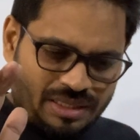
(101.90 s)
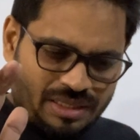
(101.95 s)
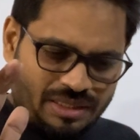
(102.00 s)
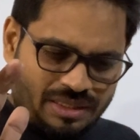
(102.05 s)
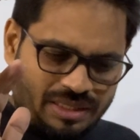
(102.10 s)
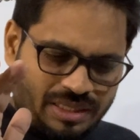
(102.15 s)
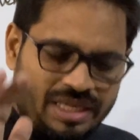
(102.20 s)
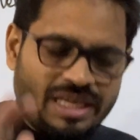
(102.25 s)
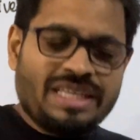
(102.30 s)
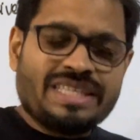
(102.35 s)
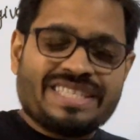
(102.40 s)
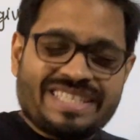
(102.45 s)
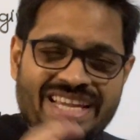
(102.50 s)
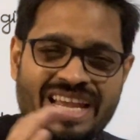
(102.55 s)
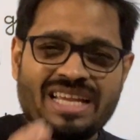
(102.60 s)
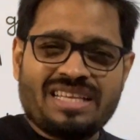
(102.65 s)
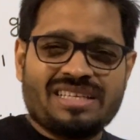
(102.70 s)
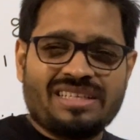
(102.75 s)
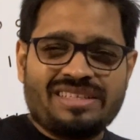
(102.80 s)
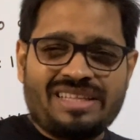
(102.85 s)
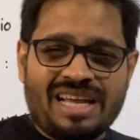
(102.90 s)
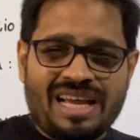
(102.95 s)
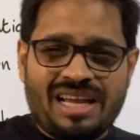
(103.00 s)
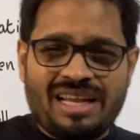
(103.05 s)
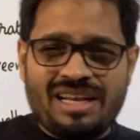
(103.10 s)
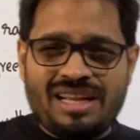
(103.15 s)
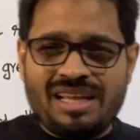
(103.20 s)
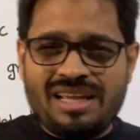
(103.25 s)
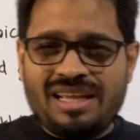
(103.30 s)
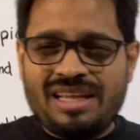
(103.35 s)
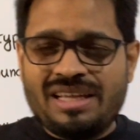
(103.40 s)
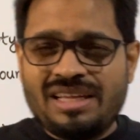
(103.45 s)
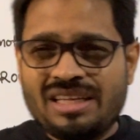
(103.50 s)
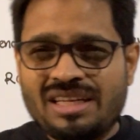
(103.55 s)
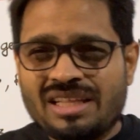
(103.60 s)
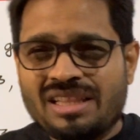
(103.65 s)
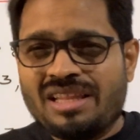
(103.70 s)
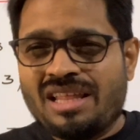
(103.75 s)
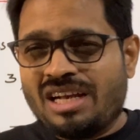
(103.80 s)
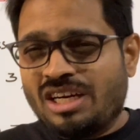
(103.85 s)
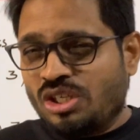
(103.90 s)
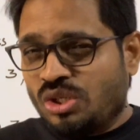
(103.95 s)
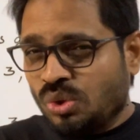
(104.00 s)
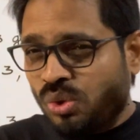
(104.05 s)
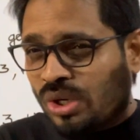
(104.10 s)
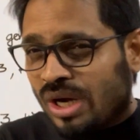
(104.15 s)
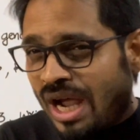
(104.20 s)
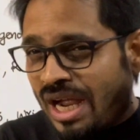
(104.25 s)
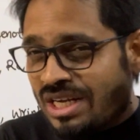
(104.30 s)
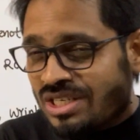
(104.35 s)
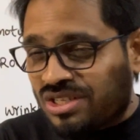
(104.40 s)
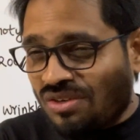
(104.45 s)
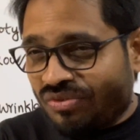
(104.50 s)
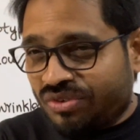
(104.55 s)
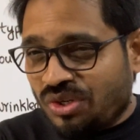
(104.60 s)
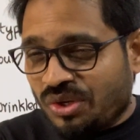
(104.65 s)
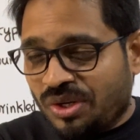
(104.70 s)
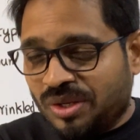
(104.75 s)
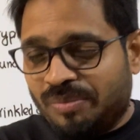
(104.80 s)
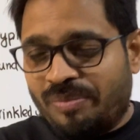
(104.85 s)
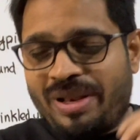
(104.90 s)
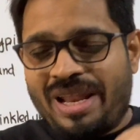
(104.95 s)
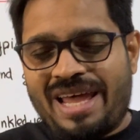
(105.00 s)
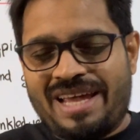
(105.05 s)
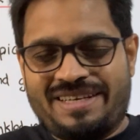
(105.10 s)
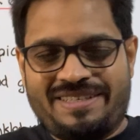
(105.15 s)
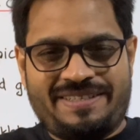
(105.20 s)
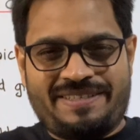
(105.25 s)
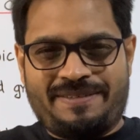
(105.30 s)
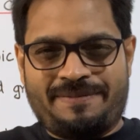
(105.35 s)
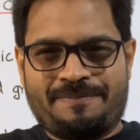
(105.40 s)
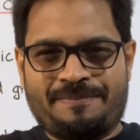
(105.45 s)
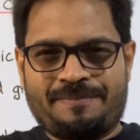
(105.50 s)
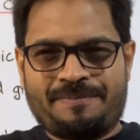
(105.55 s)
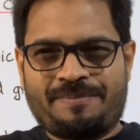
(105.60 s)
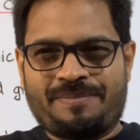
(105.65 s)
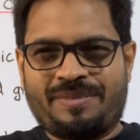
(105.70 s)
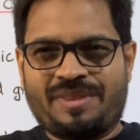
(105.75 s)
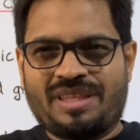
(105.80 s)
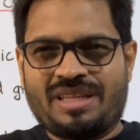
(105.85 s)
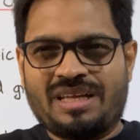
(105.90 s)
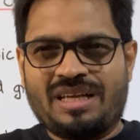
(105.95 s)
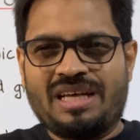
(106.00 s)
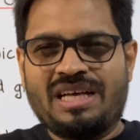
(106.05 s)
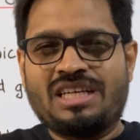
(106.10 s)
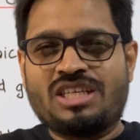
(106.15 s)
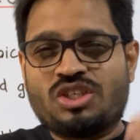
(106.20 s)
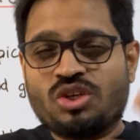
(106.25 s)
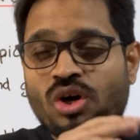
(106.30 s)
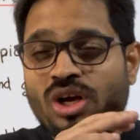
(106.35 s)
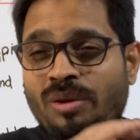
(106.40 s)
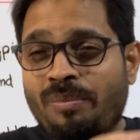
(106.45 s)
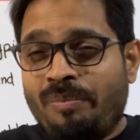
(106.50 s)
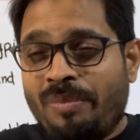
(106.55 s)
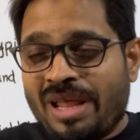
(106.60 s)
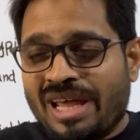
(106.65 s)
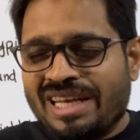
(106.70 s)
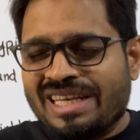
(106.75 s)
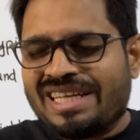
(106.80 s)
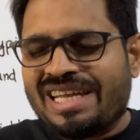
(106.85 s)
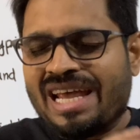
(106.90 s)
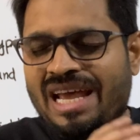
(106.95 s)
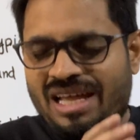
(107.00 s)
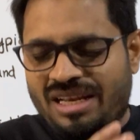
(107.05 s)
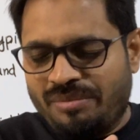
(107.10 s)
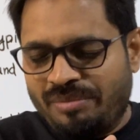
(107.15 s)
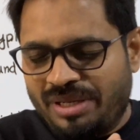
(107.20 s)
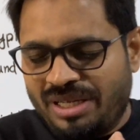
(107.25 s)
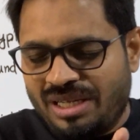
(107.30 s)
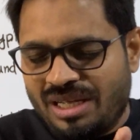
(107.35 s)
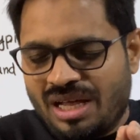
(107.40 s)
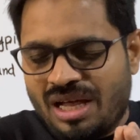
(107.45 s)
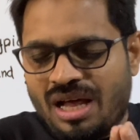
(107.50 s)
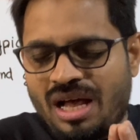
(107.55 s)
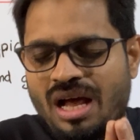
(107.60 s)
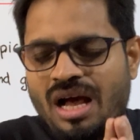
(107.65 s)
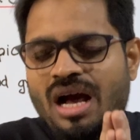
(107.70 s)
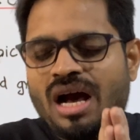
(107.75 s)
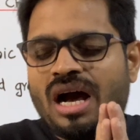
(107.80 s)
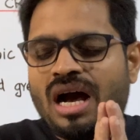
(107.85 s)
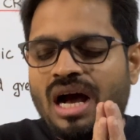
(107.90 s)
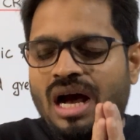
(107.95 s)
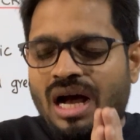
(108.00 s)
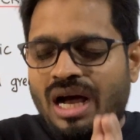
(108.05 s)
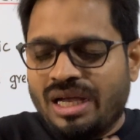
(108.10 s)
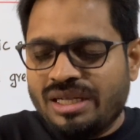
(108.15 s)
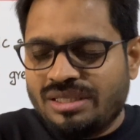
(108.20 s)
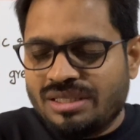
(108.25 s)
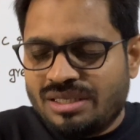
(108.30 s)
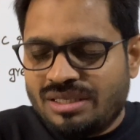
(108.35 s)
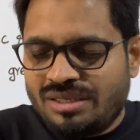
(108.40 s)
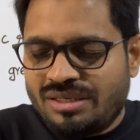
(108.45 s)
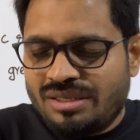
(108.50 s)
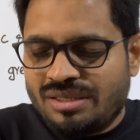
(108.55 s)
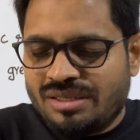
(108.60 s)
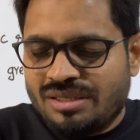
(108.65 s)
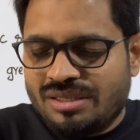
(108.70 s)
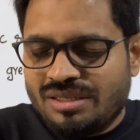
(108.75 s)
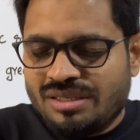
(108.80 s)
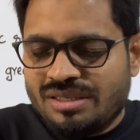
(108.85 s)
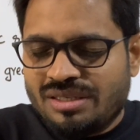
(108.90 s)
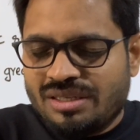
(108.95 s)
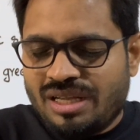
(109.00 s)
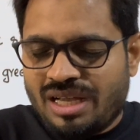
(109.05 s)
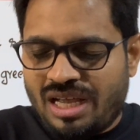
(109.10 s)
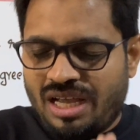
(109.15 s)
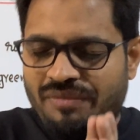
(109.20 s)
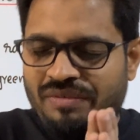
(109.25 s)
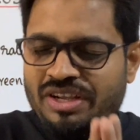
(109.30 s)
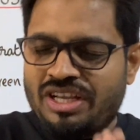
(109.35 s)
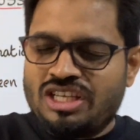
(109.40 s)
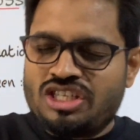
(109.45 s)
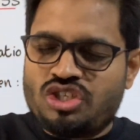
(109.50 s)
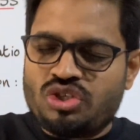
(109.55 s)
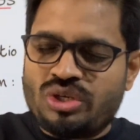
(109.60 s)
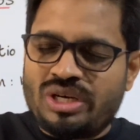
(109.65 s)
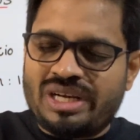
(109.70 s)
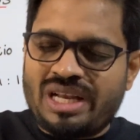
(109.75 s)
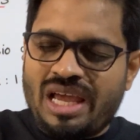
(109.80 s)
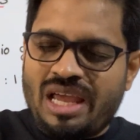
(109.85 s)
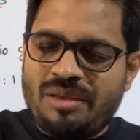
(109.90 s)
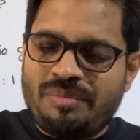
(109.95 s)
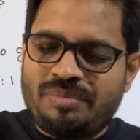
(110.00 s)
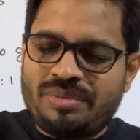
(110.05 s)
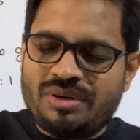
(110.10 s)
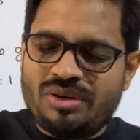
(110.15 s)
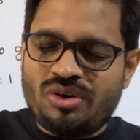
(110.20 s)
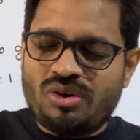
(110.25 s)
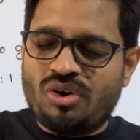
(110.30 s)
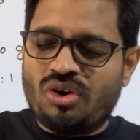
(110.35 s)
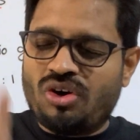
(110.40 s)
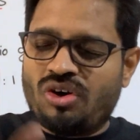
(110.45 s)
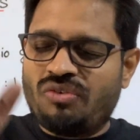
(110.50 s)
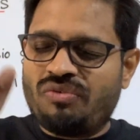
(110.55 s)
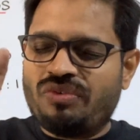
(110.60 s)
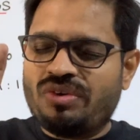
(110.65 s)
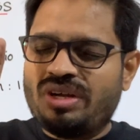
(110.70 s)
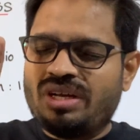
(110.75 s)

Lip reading: he stated that there are two kinds of tall plants. A tall plant can be either having a genotype of